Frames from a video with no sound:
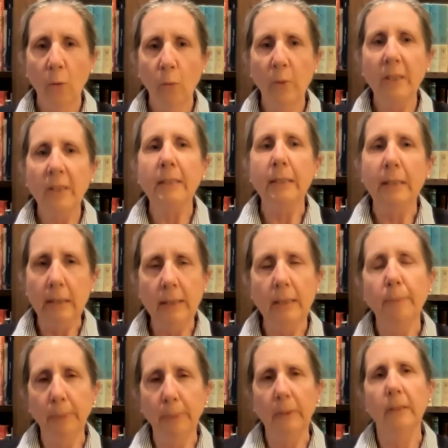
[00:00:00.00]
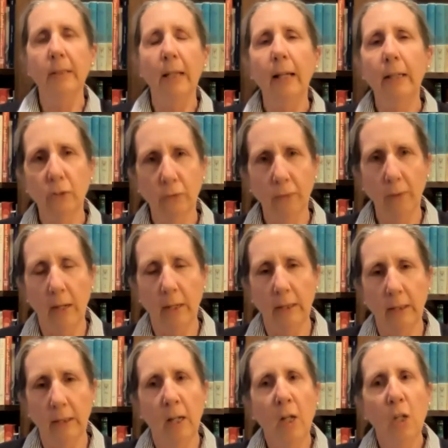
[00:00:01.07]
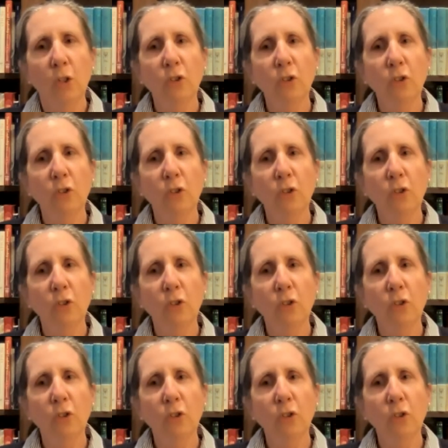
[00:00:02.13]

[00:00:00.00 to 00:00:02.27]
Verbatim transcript: was deeply satisfying.